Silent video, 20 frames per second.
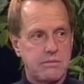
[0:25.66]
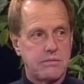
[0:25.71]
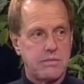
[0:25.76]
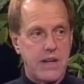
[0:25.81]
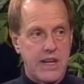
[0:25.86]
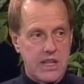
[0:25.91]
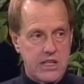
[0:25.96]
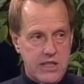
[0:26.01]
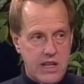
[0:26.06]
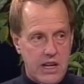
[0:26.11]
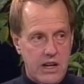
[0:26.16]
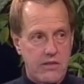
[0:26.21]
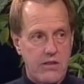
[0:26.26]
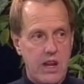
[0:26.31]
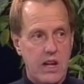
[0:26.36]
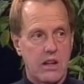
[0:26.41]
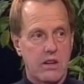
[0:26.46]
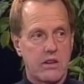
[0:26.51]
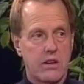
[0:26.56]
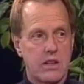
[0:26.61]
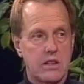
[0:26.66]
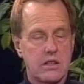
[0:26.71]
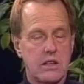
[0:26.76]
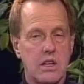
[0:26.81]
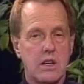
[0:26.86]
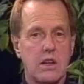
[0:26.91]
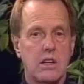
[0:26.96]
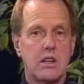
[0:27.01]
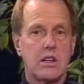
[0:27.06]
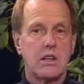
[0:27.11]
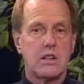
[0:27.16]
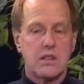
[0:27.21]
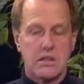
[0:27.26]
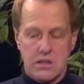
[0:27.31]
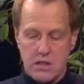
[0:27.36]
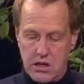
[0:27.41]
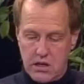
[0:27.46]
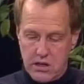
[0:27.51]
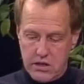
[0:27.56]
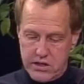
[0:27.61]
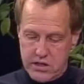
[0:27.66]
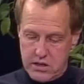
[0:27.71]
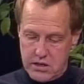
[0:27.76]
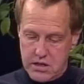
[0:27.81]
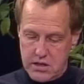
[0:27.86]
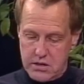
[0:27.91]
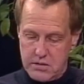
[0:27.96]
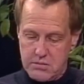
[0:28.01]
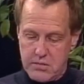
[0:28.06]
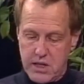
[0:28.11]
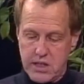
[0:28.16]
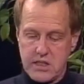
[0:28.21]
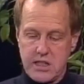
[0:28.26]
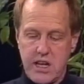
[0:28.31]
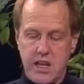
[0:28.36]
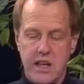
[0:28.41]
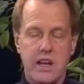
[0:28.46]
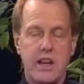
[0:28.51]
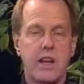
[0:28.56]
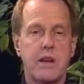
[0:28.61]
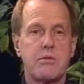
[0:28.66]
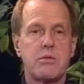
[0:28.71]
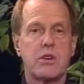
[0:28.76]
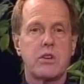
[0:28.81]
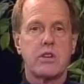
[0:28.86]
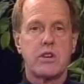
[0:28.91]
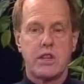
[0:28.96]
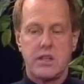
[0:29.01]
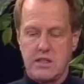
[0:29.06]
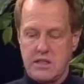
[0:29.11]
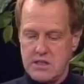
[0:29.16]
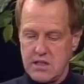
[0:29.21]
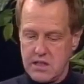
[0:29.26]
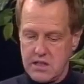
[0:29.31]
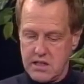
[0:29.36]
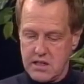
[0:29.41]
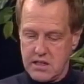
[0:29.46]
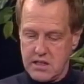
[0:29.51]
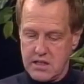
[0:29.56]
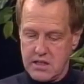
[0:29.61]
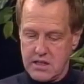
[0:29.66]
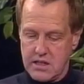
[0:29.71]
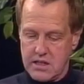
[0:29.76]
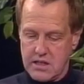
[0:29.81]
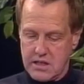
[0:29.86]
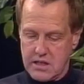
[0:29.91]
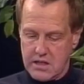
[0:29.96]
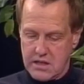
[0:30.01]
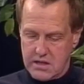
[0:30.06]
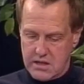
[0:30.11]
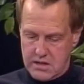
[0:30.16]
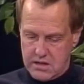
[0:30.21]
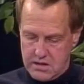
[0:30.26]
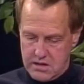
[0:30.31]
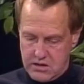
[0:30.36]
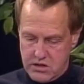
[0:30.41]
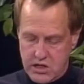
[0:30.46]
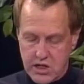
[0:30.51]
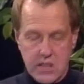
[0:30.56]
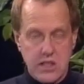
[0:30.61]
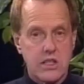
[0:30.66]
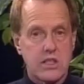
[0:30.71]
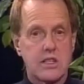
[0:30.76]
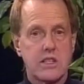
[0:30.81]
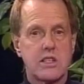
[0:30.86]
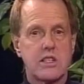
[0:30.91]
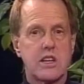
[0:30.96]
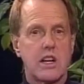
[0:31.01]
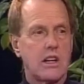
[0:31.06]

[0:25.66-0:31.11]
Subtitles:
based out of Helena called the Montana Immigrant Justice